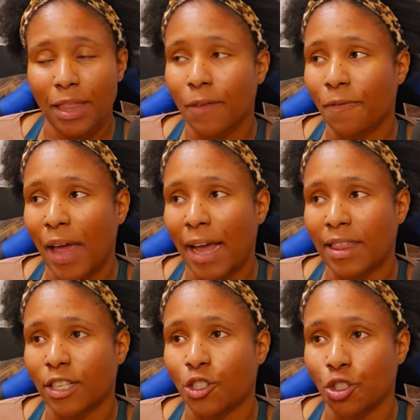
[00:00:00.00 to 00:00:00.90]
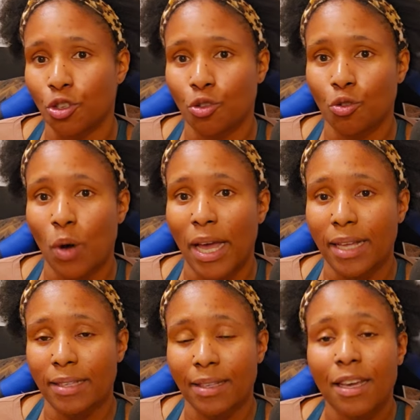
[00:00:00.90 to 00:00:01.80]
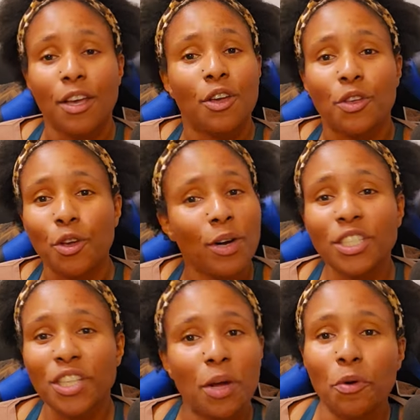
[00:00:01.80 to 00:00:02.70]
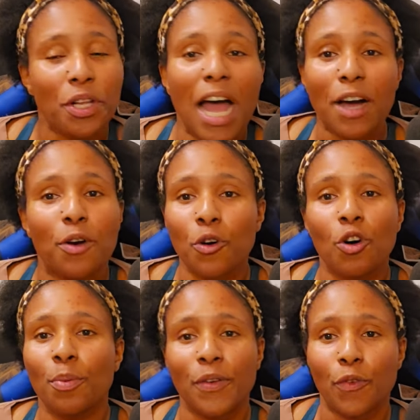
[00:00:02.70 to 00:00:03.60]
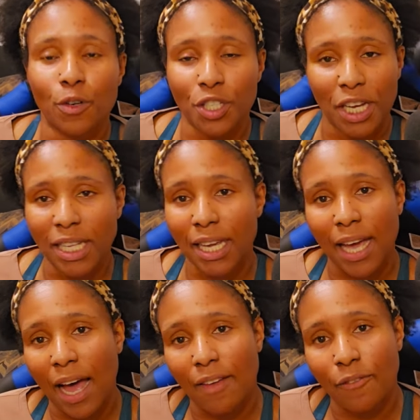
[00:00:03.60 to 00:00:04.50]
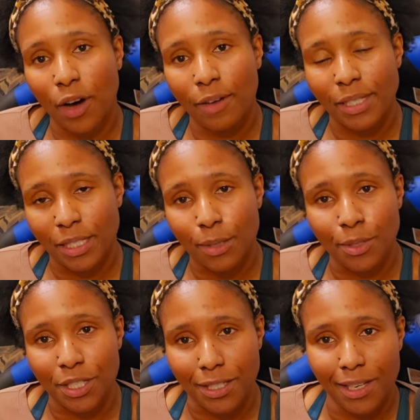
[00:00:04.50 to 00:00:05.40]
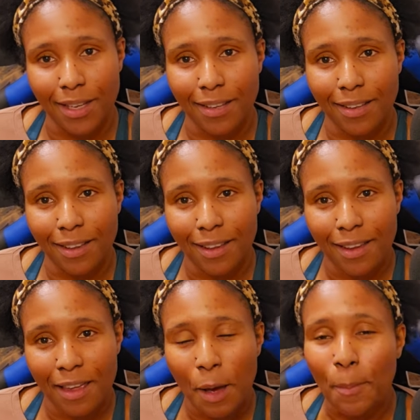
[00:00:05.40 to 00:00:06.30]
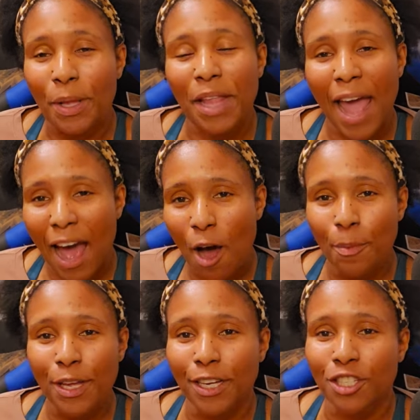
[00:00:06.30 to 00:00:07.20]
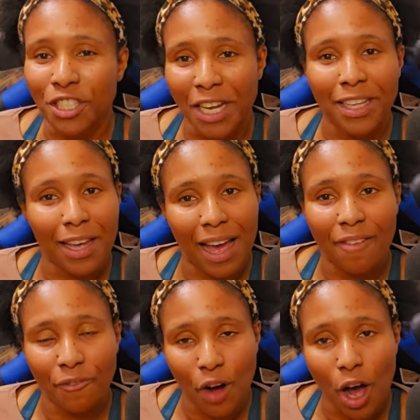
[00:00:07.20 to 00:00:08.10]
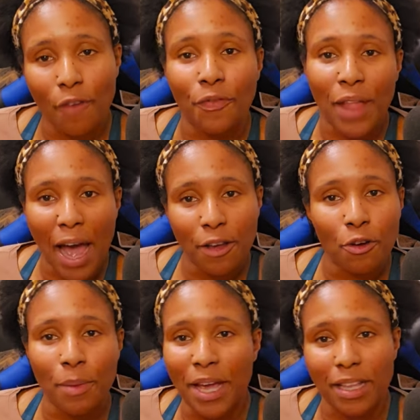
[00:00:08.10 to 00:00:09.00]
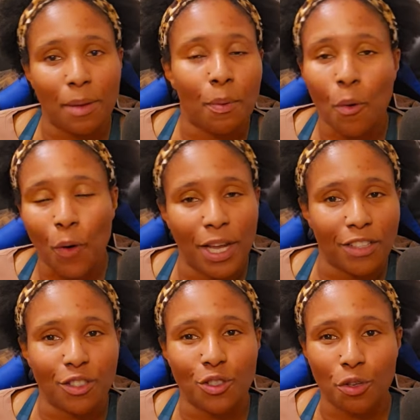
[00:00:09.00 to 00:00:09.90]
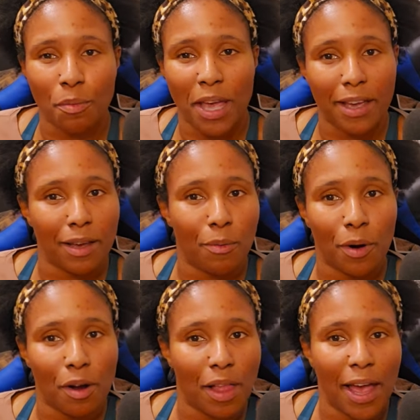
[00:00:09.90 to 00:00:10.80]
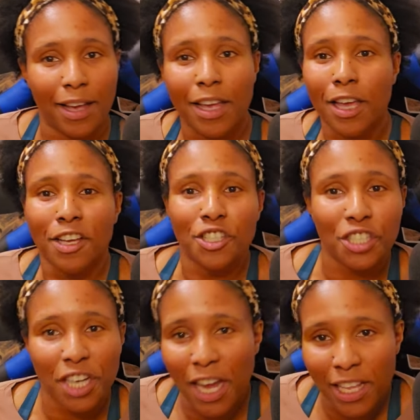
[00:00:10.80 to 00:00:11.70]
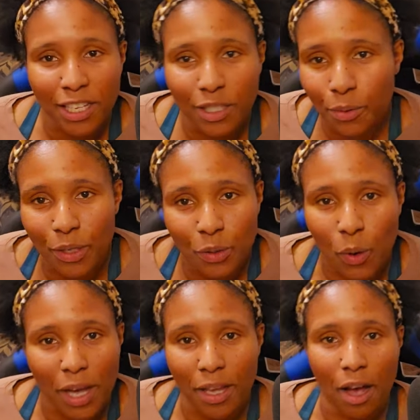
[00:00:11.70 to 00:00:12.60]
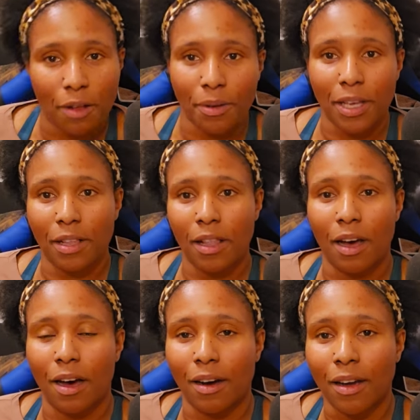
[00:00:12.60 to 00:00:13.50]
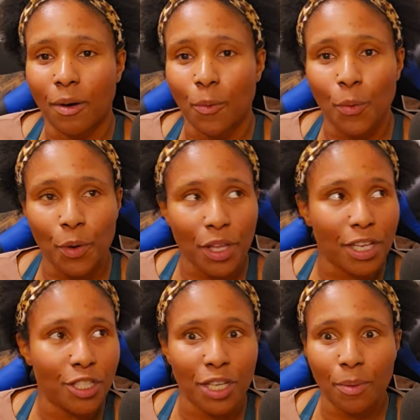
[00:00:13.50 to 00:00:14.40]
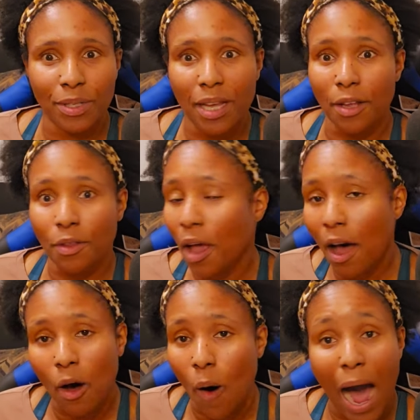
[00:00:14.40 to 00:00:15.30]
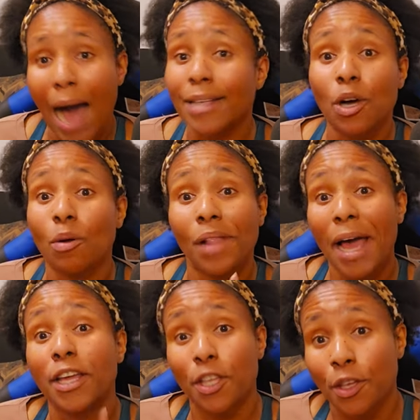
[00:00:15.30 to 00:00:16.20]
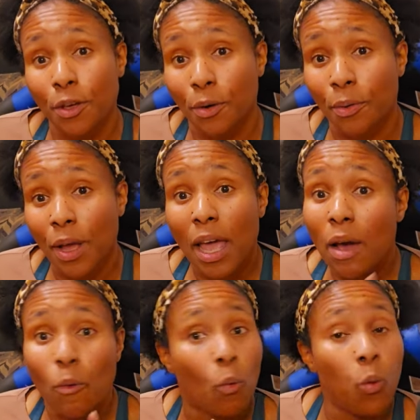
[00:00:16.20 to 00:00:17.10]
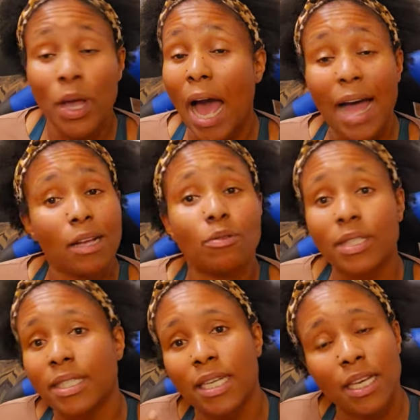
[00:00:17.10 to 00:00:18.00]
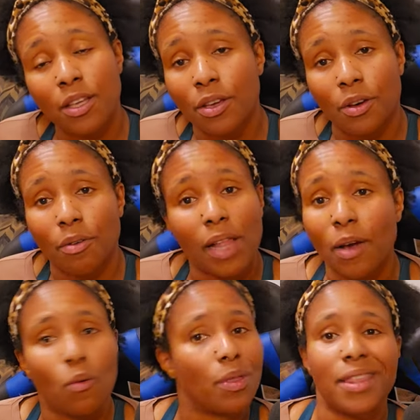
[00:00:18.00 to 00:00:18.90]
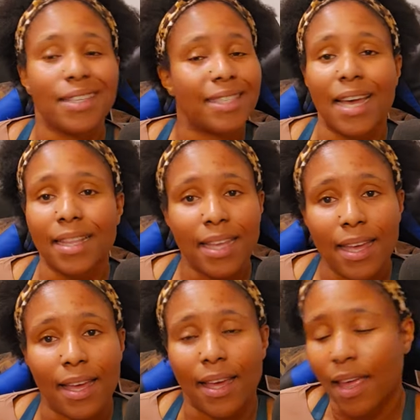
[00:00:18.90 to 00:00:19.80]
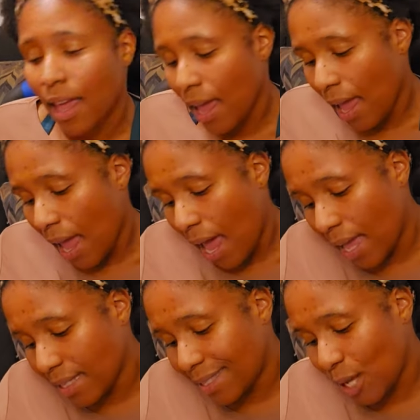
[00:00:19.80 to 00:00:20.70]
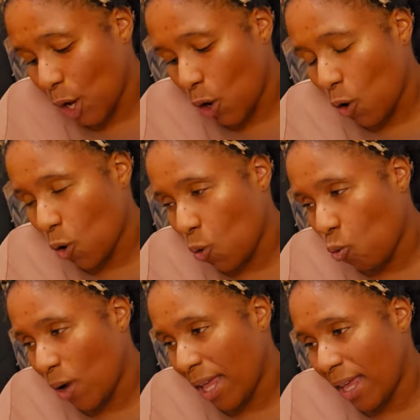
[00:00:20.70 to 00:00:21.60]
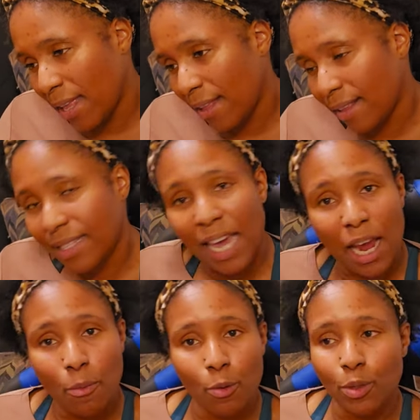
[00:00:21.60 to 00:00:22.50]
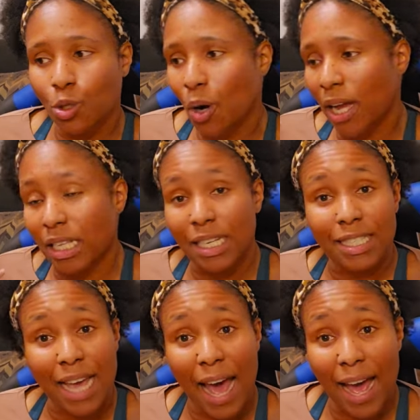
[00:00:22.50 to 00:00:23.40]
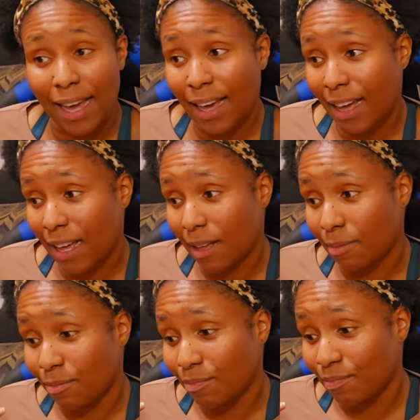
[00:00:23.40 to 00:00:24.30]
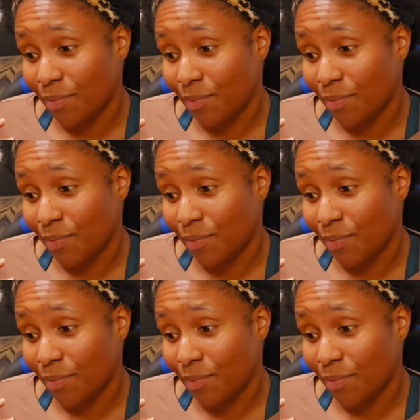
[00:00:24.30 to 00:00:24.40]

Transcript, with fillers: the fact that you and you and Jen were not cool before Shannon got involved and did what she did? But now, because Shannon got involved, now you're making a point to make it where, like, Shannon's the reason why y'all don't get along. Really, Jim was like, no, I don't like you. We, I don't see you. Like, this ain't it. And so when Tamara was trying to attack, um,